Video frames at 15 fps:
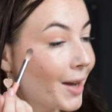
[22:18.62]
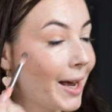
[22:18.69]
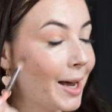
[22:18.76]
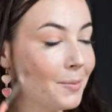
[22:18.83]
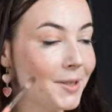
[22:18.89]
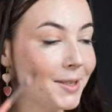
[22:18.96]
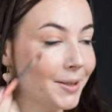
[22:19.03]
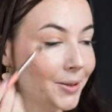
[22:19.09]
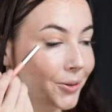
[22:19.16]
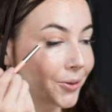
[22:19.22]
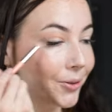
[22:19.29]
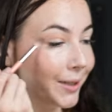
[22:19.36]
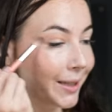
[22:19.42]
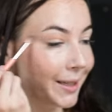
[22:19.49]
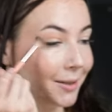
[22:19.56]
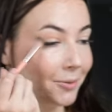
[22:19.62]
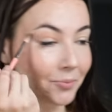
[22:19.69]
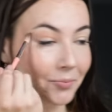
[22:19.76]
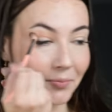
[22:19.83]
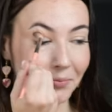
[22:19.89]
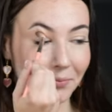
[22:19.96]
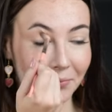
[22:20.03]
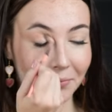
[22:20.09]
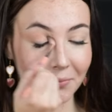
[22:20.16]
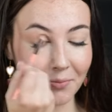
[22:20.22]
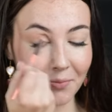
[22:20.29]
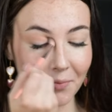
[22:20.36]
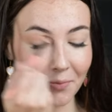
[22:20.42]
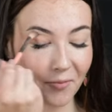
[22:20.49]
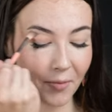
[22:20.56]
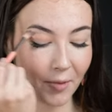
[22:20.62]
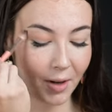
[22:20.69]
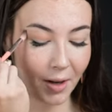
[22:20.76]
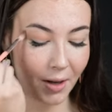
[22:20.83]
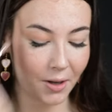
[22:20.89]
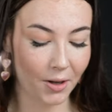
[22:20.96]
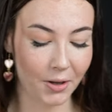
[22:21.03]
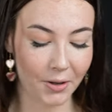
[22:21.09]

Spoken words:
Absolutely. You